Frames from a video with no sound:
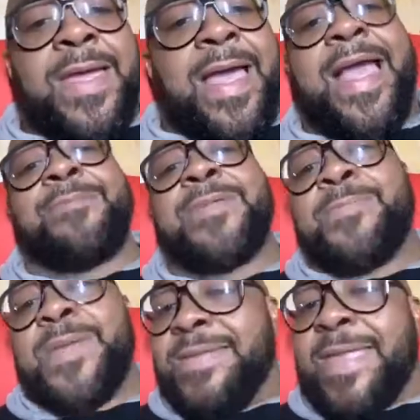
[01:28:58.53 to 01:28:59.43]
I'd be
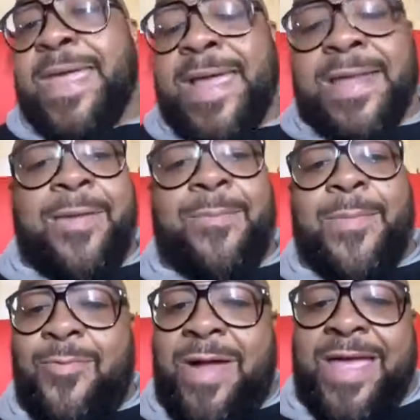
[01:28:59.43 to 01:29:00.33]
beating the hell out of my
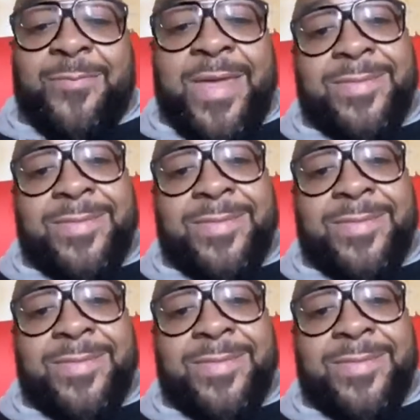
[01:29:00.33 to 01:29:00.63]
wife, man.